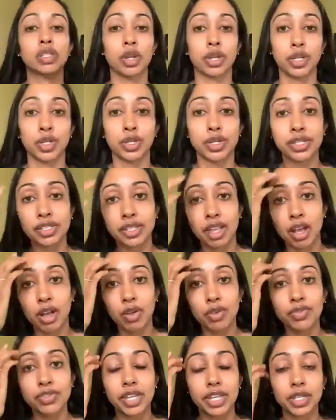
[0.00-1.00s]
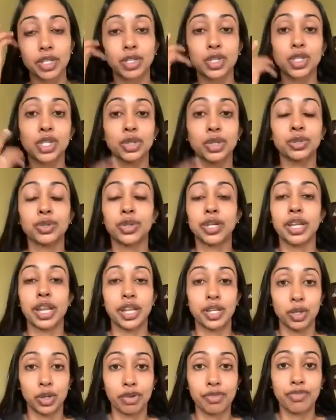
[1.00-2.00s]
on yourselves and your children
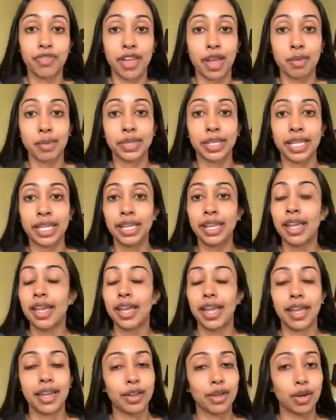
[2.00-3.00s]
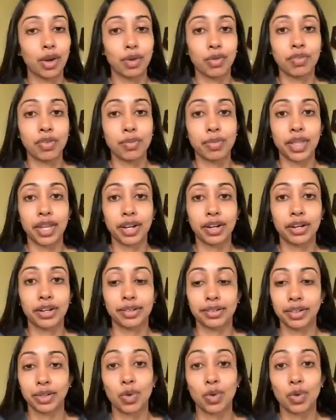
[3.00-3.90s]
and your family, and go from there.